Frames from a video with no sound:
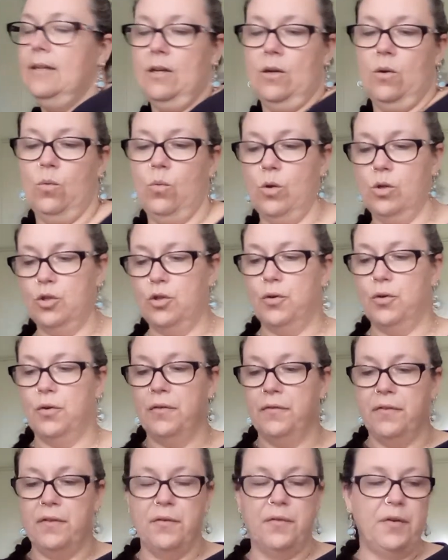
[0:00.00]
Watcher
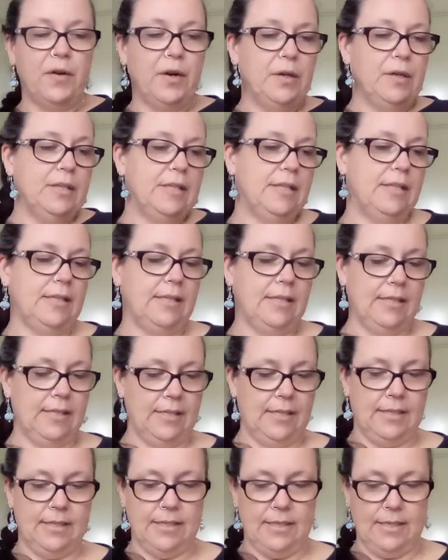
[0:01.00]
of the Forest,
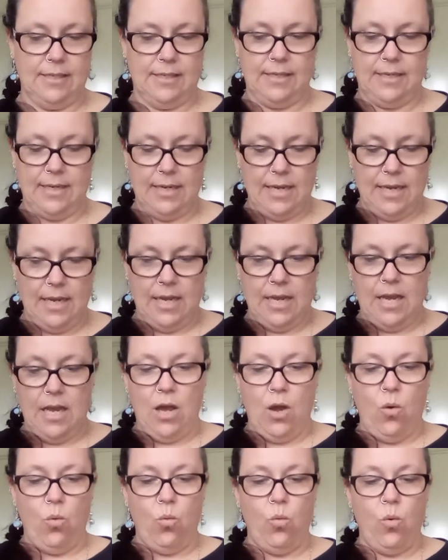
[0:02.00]

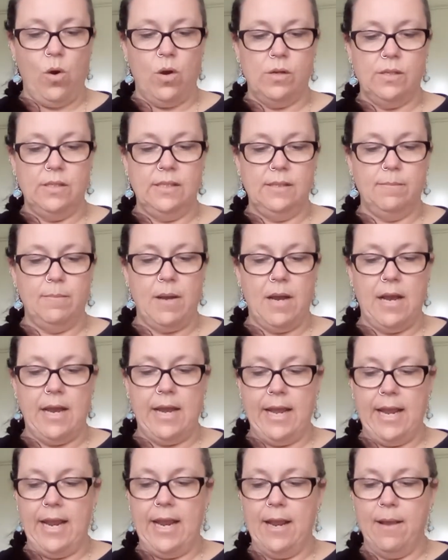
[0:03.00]
was my